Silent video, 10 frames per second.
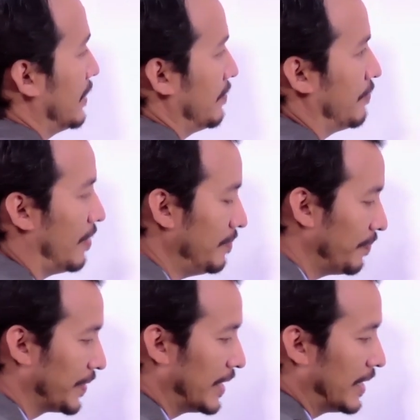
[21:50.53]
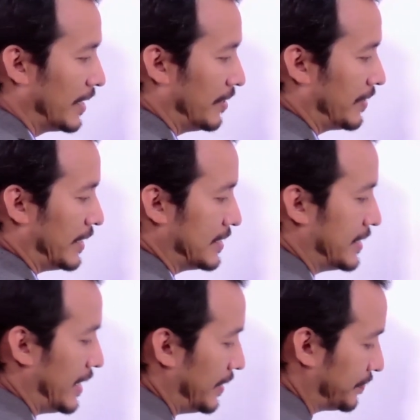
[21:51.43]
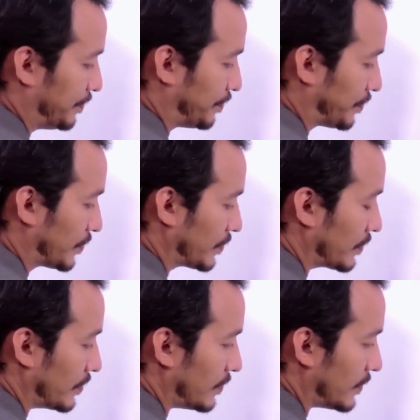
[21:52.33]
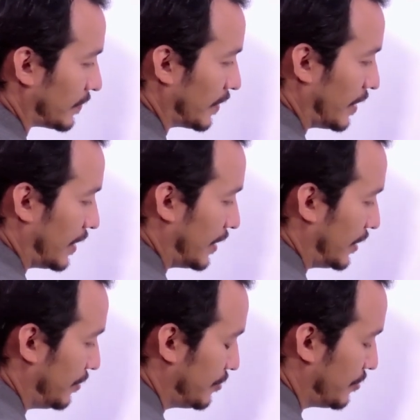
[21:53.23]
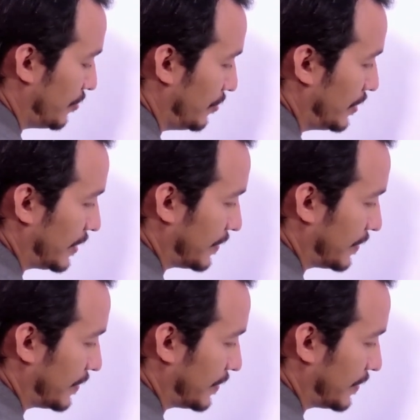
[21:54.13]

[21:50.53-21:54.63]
the form. You can say you should,